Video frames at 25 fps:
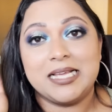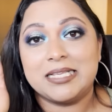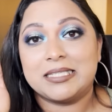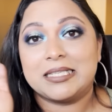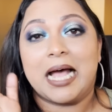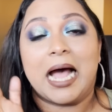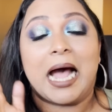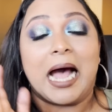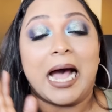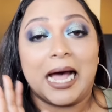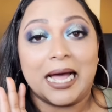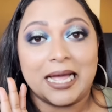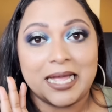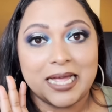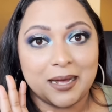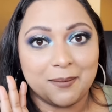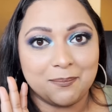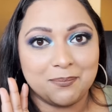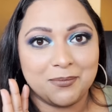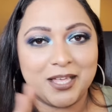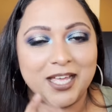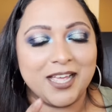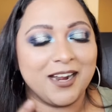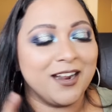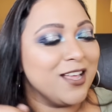is high
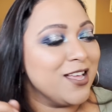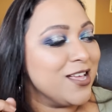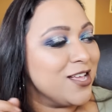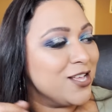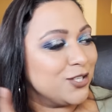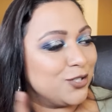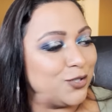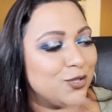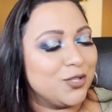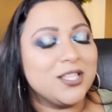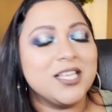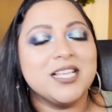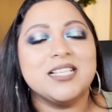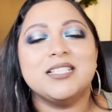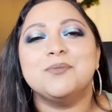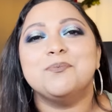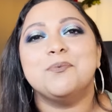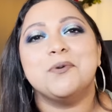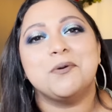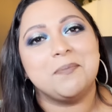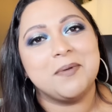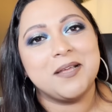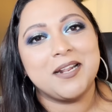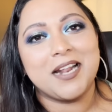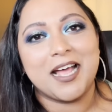up there. So this
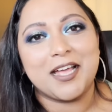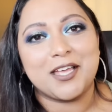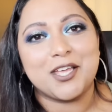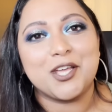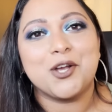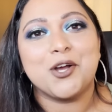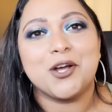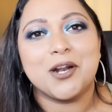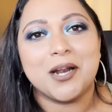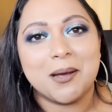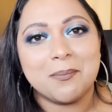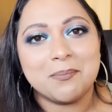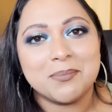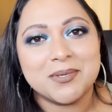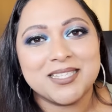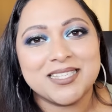would be ranking on number